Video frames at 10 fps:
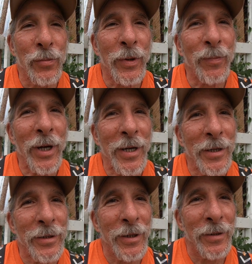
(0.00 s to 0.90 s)
human
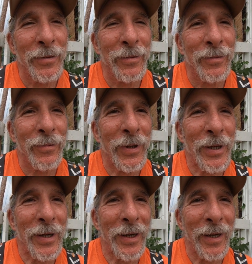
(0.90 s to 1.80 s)
beings,
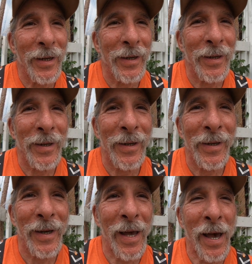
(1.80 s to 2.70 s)
we
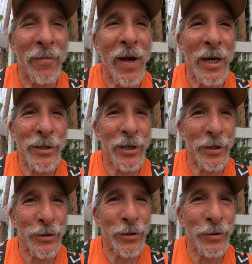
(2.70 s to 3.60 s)
have
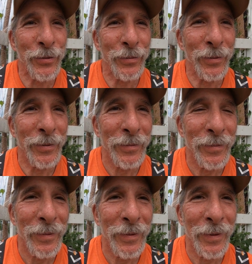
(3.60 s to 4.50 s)
access to
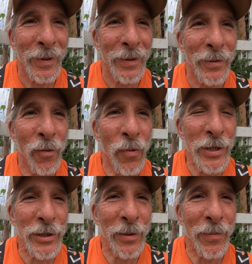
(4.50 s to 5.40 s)
the
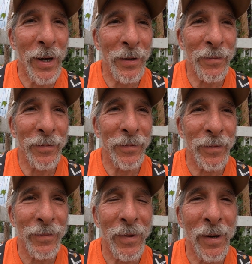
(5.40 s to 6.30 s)
wisdom of
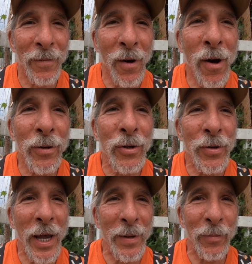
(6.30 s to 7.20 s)
all who
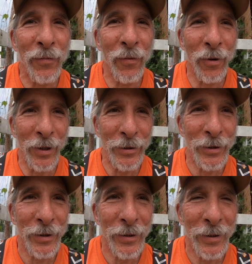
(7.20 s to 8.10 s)
came before
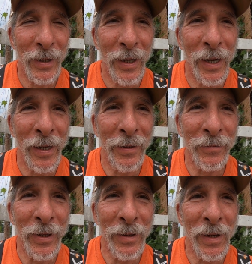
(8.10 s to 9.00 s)
us.
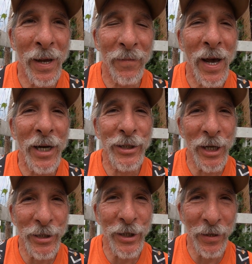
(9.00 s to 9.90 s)
And we have
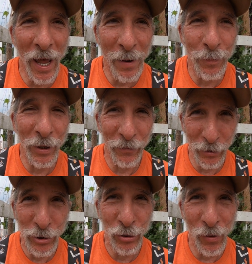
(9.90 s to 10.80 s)
access to that by
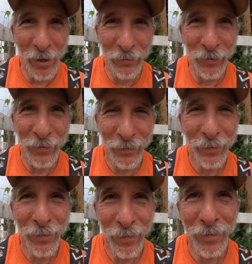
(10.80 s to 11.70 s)
virtue of
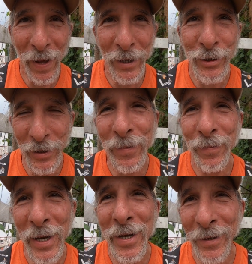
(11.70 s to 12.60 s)
actually
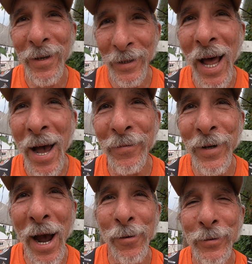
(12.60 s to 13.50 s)
being alive
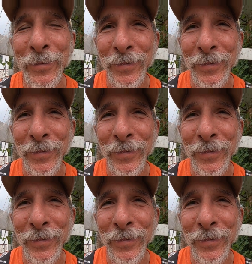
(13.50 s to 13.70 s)
now